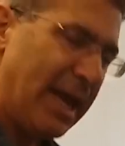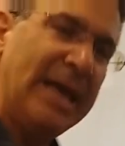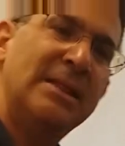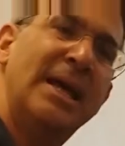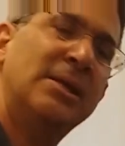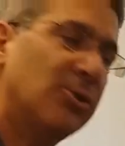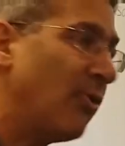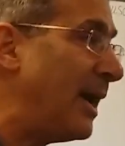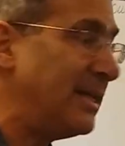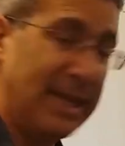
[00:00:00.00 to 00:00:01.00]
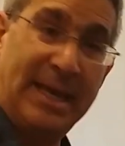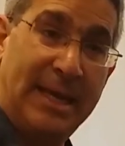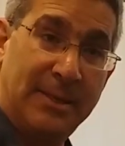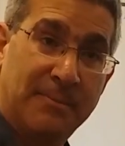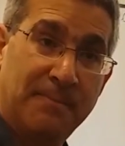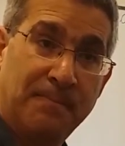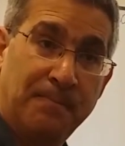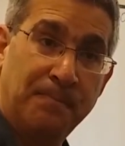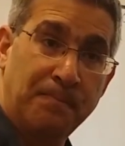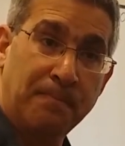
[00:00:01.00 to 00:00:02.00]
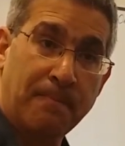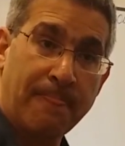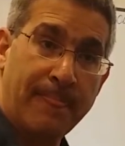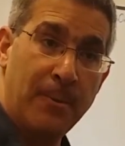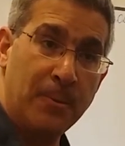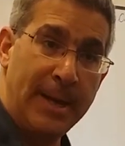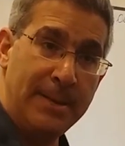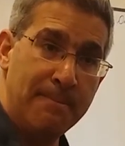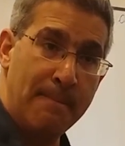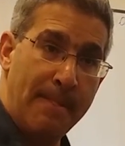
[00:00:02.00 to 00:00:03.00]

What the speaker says: and then try it again. Okay?